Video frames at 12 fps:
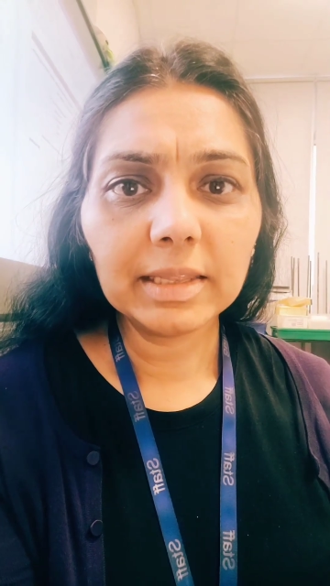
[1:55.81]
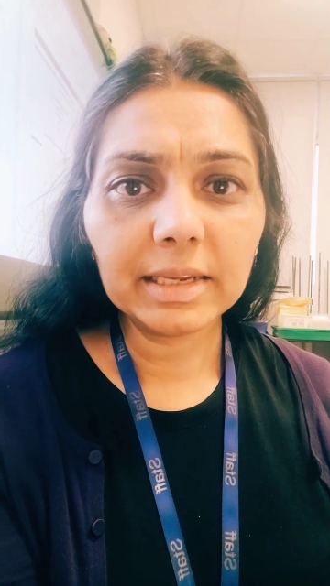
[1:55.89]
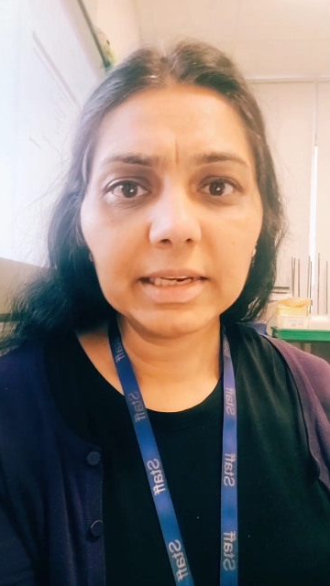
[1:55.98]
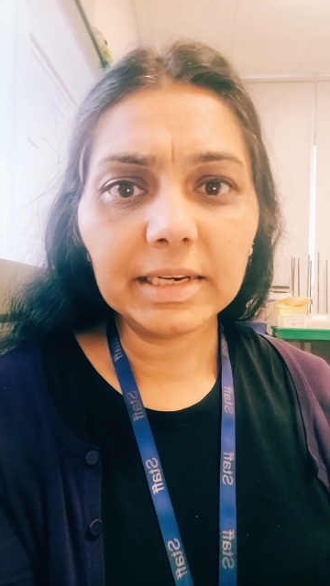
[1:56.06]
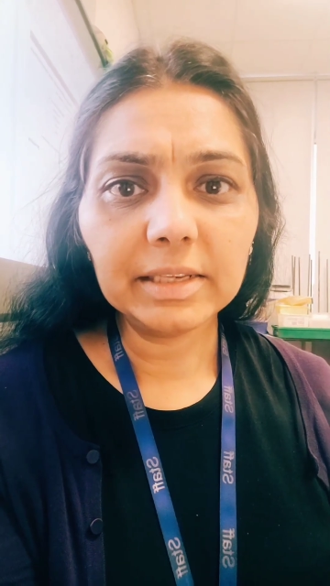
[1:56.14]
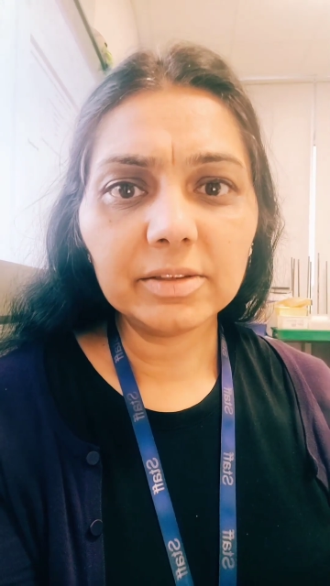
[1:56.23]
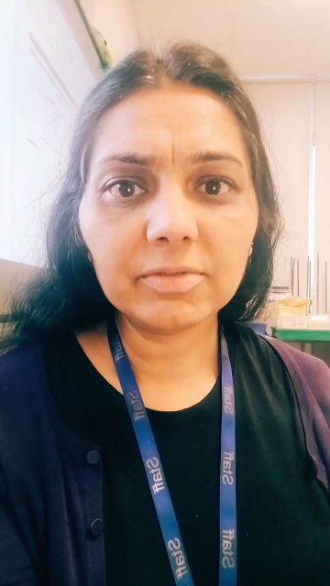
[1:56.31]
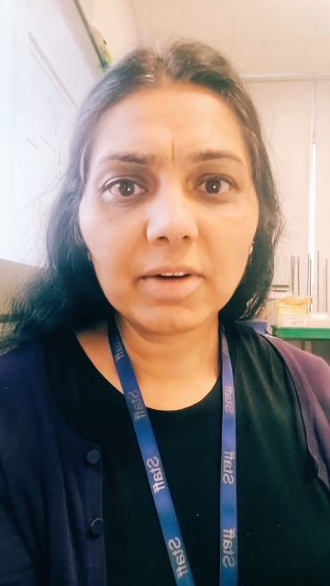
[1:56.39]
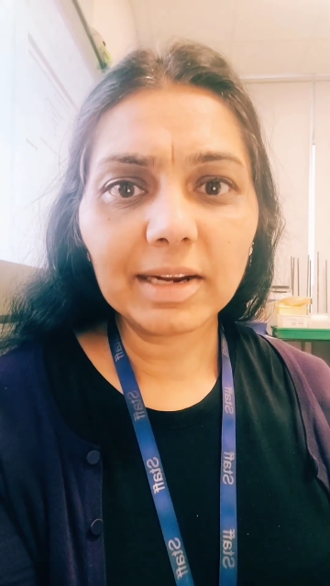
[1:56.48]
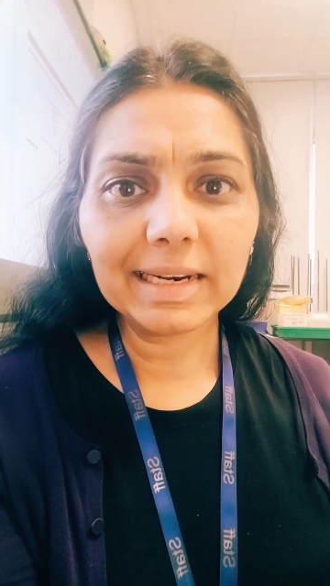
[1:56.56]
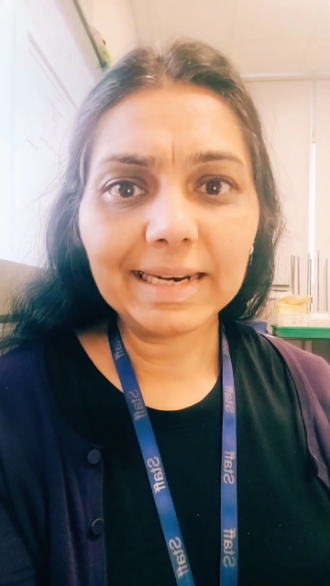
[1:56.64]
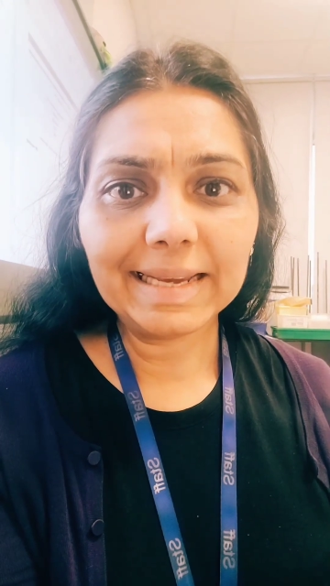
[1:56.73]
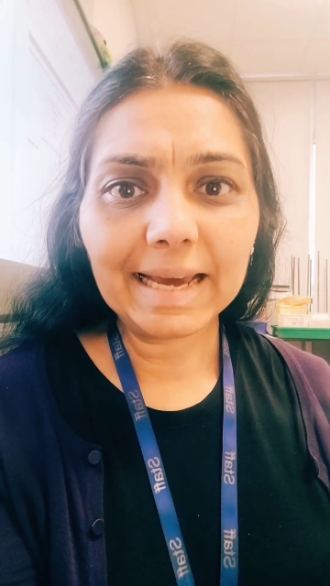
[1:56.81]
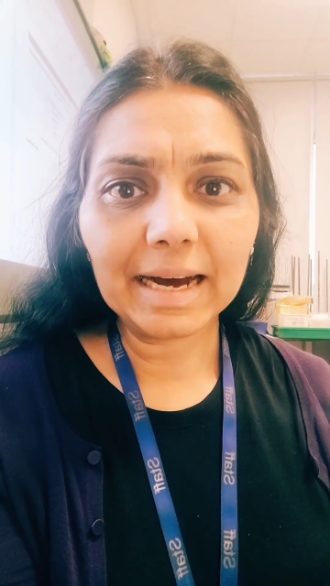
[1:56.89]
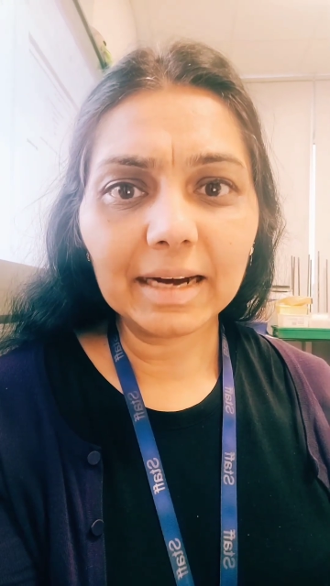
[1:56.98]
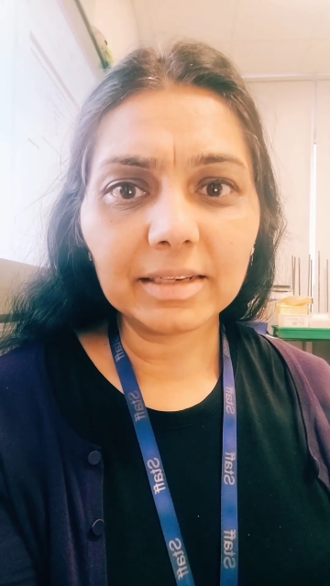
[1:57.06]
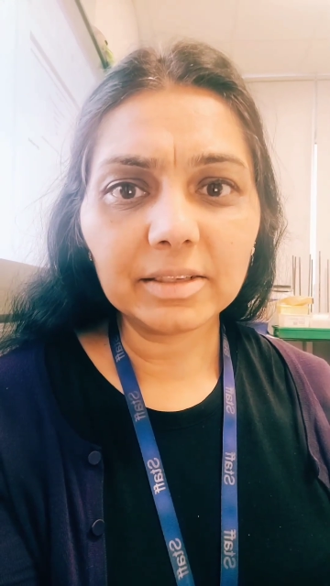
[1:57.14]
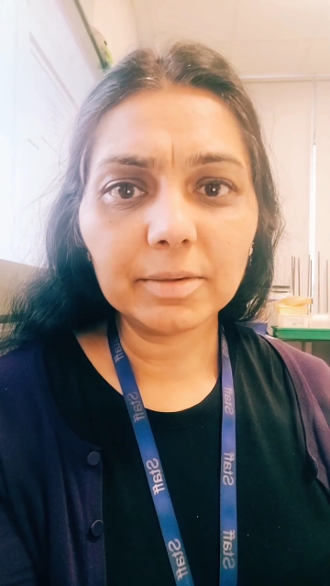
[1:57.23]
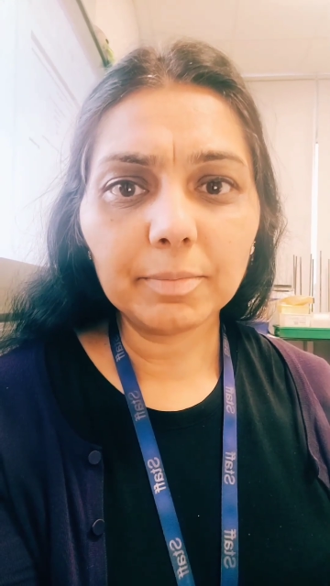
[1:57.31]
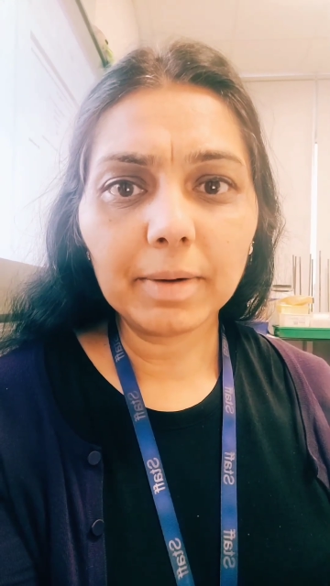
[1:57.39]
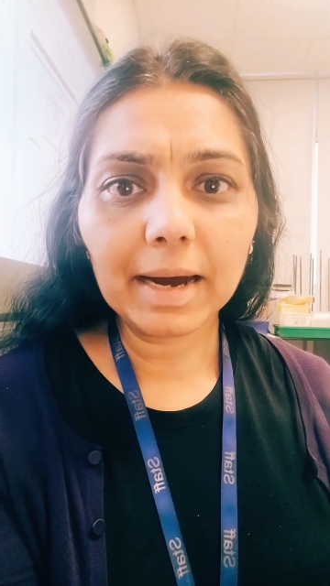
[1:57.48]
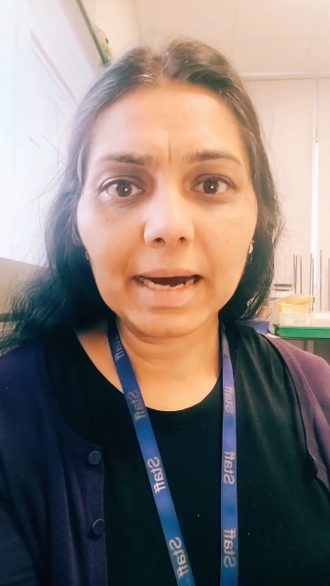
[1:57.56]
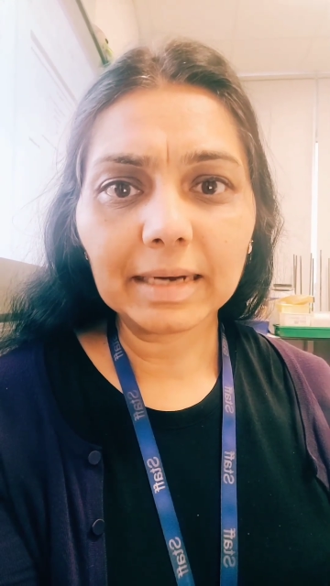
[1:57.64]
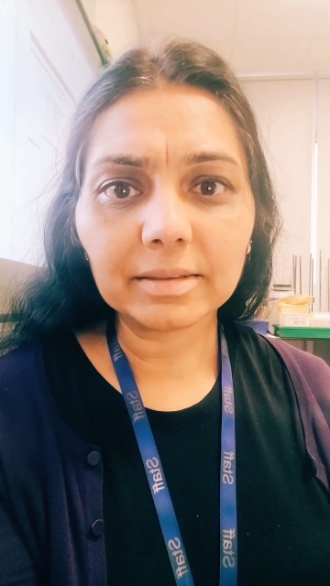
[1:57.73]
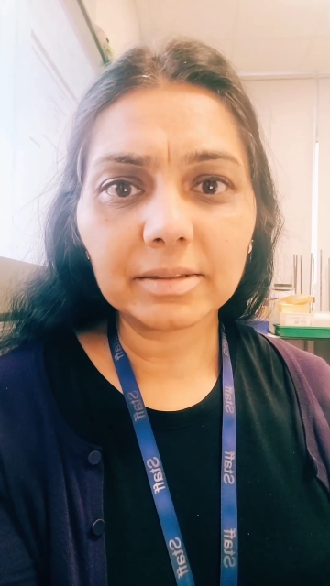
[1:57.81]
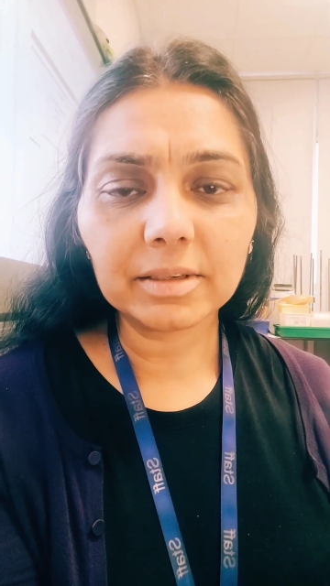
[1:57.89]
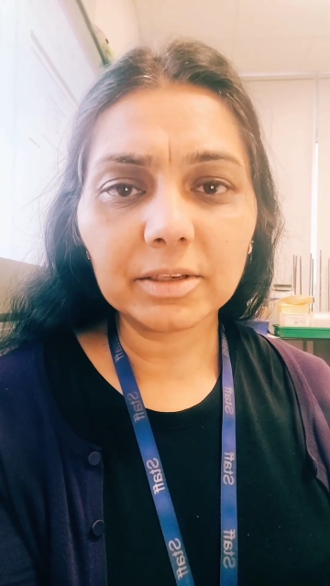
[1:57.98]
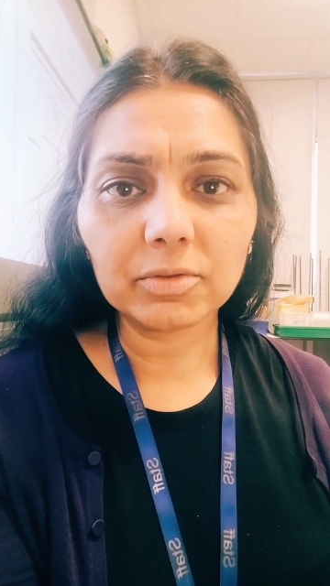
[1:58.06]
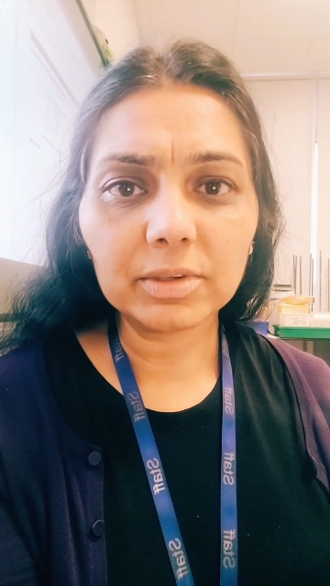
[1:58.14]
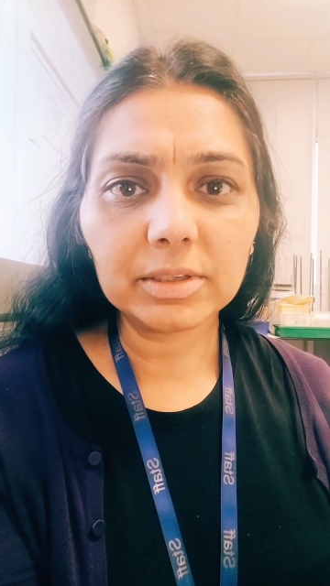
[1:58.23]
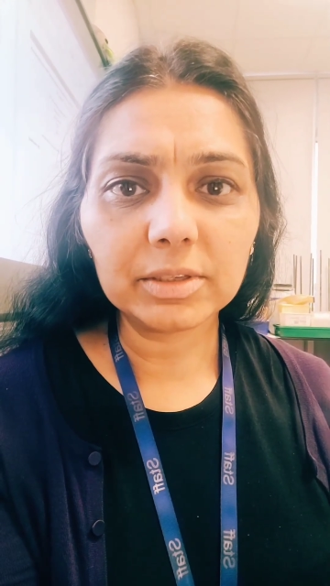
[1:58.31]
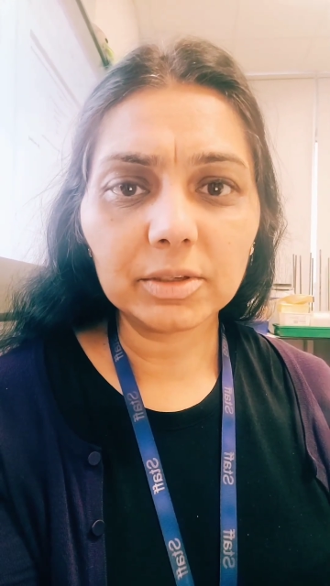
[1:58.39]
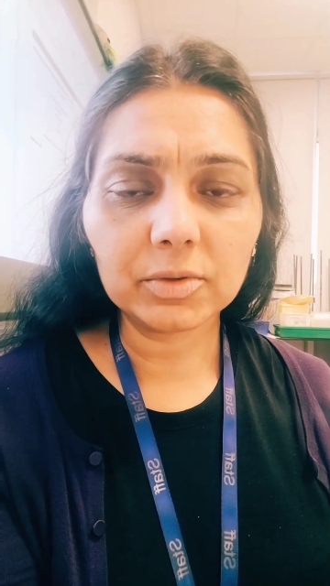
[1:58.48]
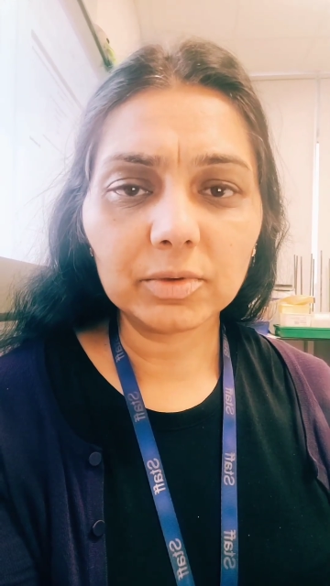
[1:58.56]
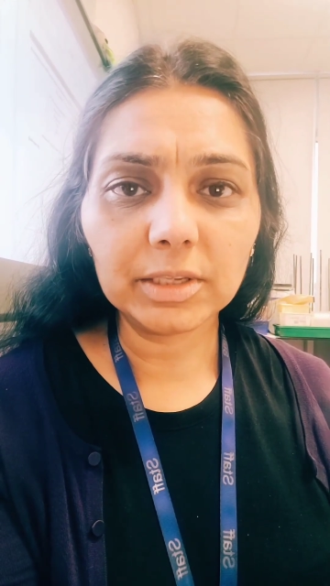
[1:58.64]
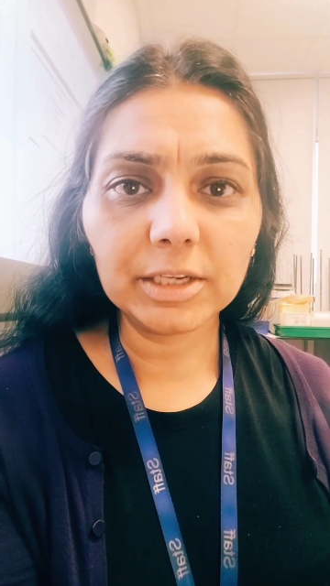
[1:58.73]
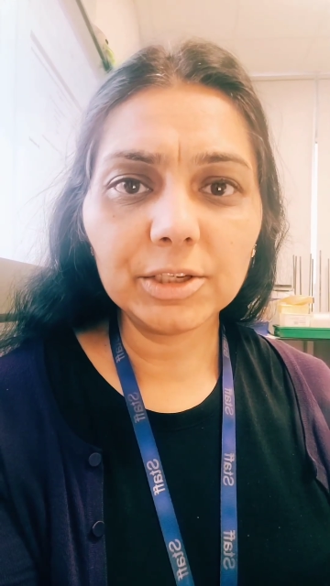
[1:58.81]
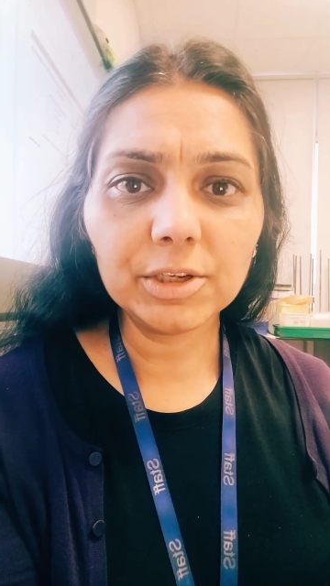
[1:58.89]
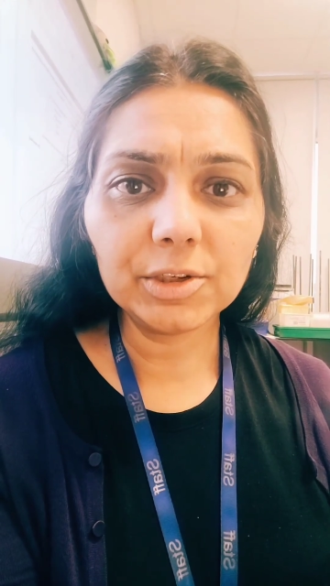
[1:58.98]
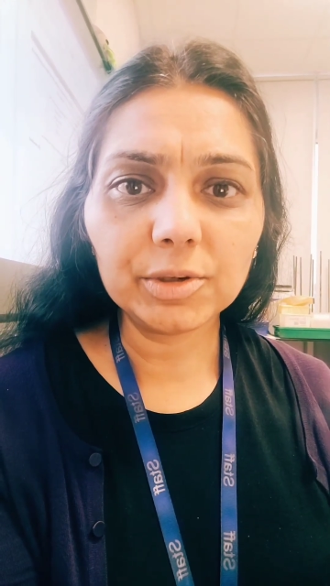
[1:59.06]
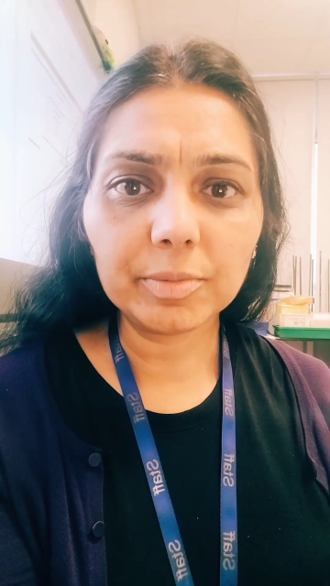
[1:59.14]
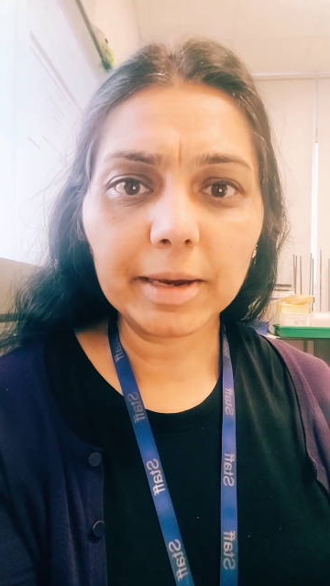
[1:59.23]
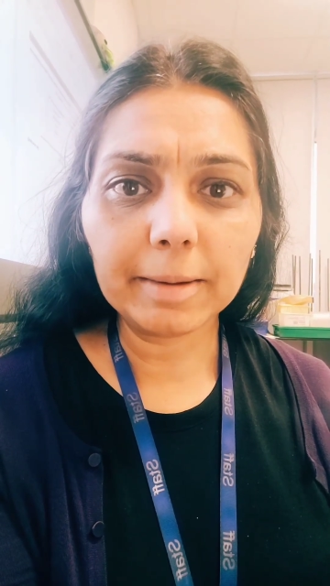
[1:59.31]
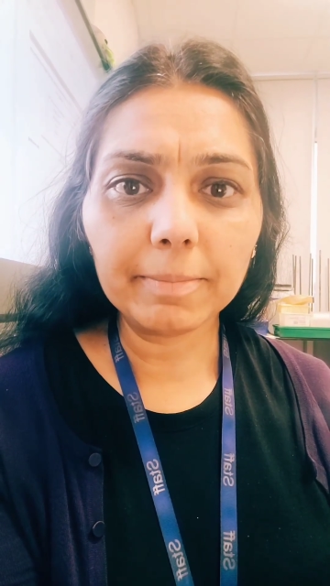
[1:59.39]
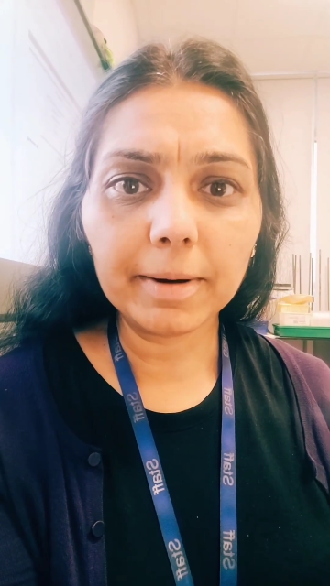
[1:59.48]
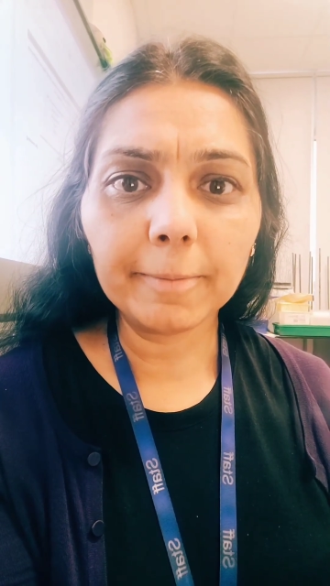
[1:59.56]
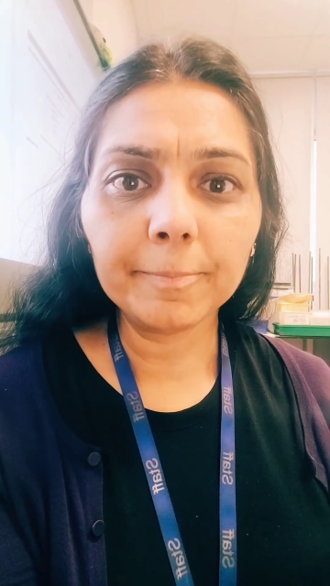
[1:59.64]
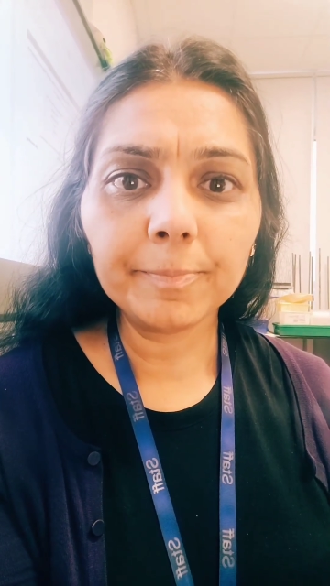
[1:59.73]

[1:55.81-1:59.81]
then you need to finally add to pat the crystals with a tissue paper.